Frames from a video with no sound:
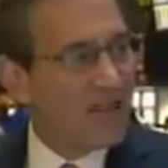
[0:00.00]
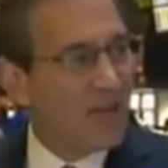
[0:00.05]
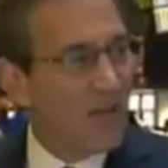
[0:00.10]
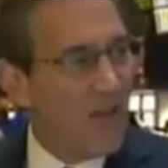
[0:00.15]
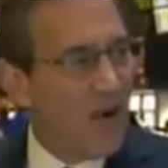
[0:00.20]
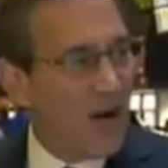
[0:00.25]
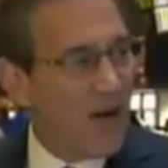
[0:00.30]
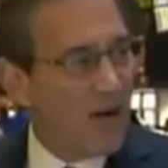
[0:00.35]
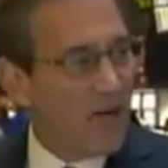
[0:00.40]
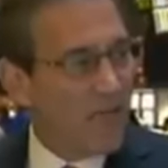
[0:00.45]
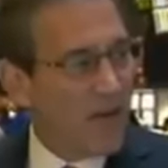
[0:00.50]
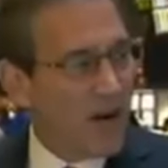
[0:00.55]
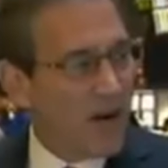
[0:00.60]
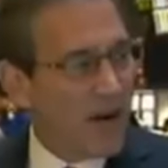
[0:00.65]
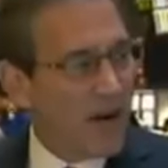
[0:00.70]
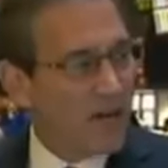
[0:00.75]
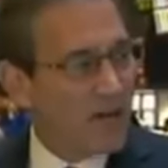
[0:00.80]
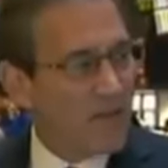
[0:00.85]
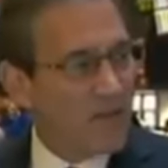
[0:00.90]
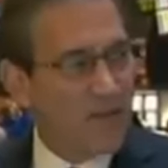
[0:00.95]
like to
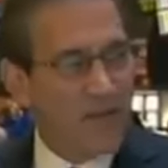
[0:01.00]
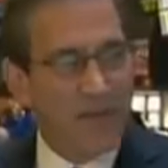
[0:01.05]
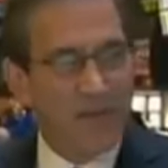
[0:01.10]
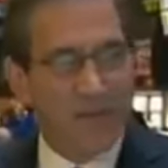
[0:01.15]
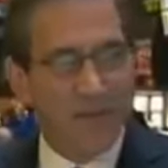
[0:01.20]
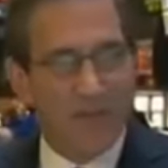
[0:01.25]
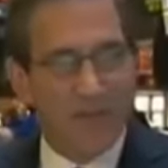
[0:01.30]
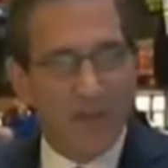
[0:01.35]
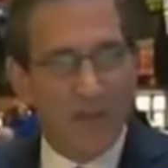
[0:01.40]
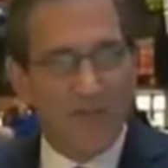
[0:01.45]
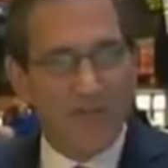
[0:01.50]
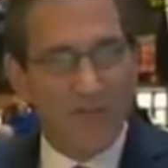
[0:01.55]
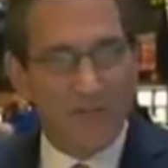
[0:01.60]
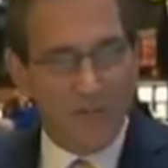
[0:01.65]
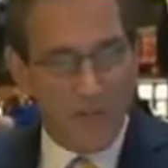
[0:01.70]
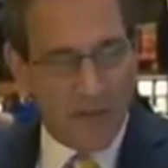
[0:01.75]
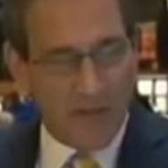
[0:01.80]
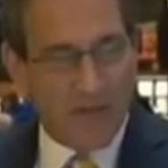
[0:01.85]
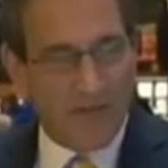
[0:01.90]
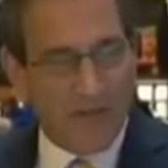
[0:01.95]
welcome our guest, Peter
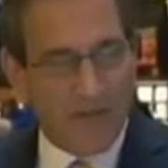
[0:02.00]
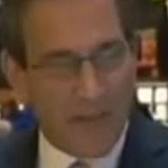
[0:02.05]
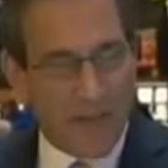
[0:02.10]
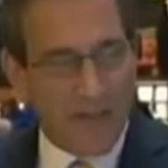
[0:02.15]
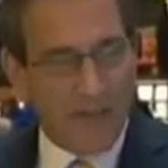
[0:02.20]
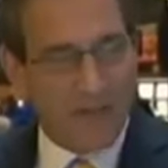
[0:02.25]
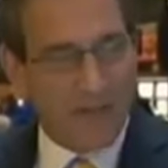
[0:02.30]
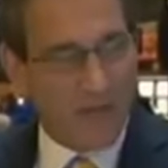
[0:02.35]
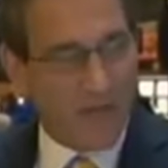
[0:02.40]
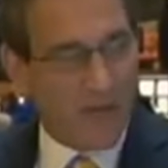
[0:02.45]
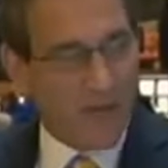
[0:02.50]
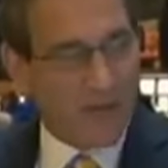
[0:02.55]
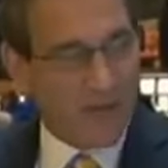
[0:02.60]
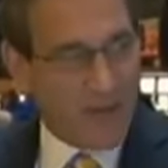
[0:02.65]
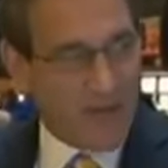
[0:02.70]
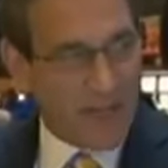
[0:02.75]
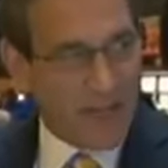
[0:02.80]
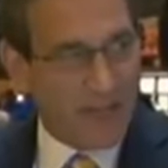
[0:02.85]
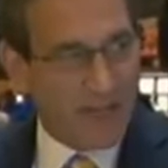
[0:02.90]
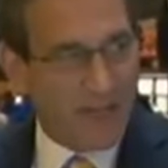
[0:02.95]
Schiff. Peter, thanks
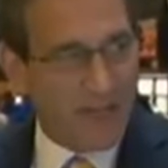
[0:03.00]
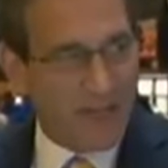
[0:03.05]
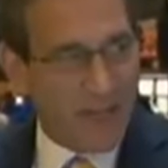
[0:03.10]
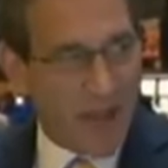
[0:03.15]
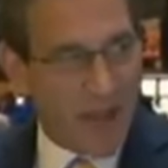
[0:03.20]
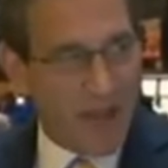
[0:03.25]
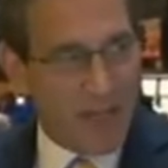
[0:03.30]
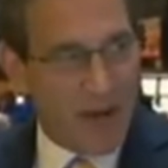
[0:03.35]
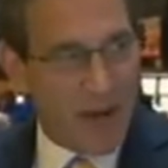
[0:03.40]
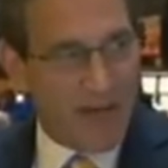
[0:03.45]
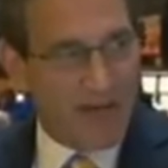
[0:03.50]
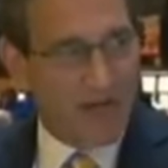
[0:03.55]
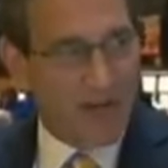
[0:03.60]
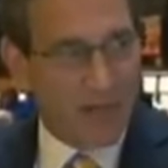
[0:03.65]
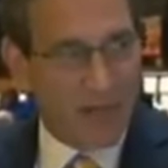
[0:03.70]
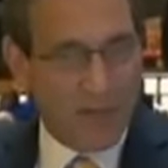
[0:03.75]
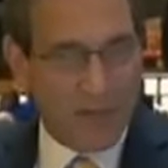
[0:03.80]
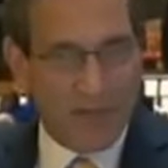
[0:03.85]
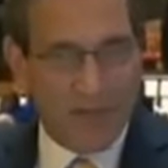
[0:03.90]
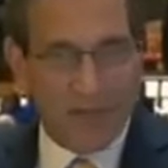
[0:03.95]
for taking the time
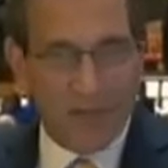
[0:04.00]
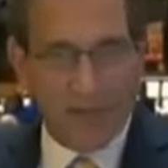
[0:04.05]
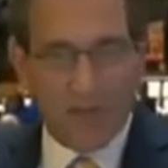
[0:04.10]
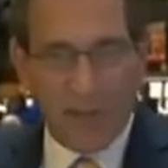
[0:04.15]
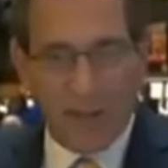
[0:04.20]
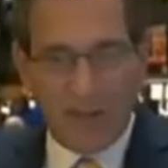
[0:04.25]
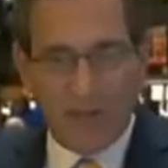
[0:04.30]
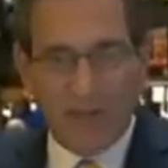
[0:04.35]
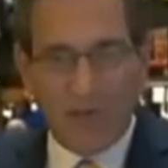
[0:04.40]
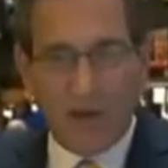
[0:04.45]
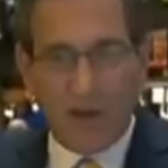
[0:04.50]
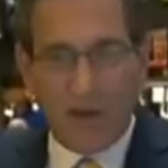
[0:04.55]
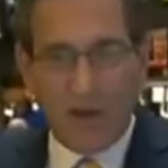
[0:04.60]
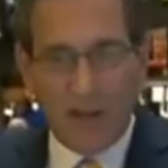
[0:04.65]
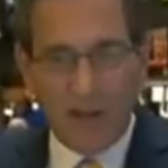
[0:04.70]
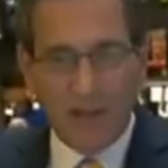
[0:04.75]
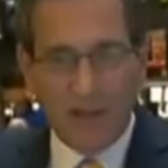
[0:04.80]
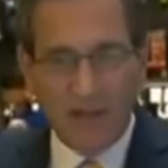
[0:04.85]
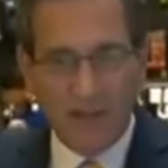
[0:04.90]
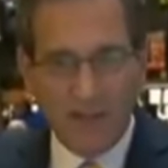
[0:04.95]
out of your busy
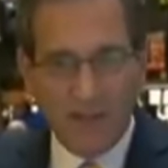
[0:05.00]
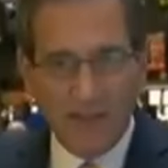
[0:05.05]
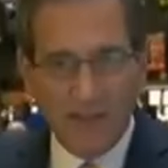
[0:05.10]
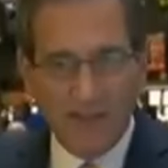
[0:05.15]
schedule.